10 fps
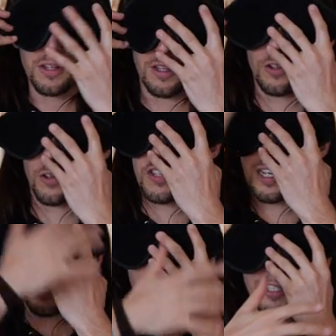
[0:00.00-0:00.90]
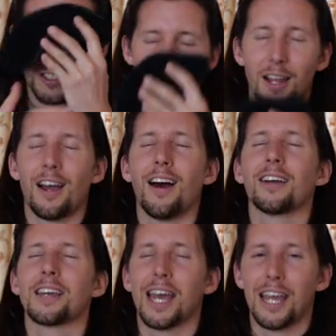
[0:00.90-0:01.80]
and then you're seeing lights, you're like, oh,
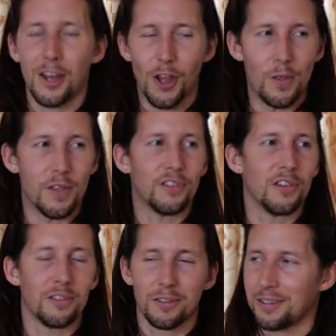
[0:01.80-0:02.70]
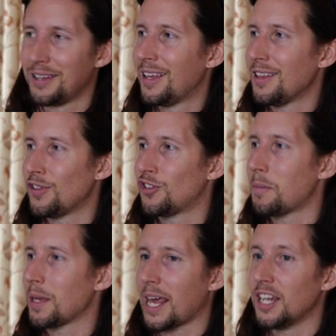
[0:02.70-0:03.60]
okay, I know this is
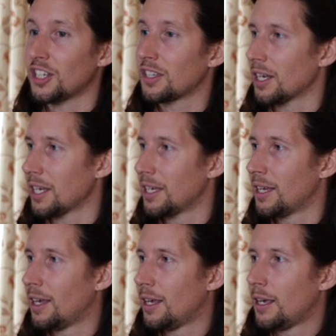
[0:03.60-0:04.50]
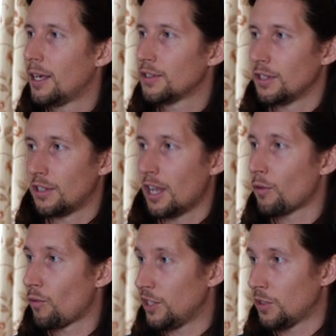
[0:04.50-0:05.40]
something energetically. So it's another
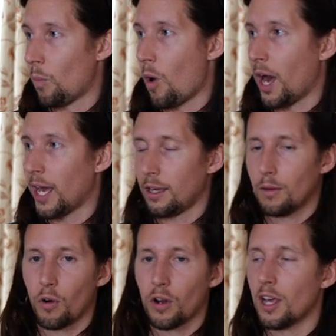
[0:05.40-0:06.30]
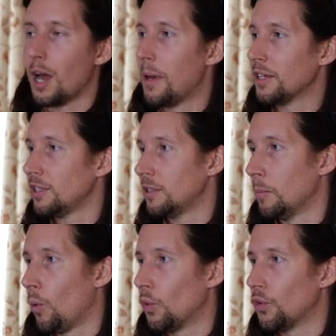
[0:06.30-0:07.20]
reason why wearing the eye mask is
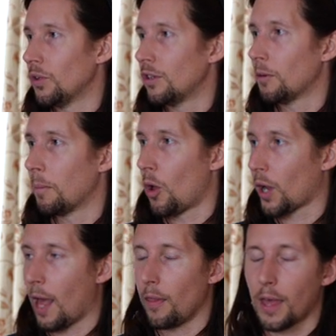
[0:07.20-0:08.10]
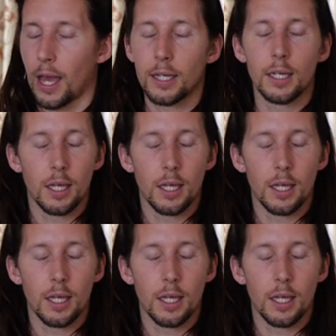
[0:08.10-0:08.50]
important to block out that.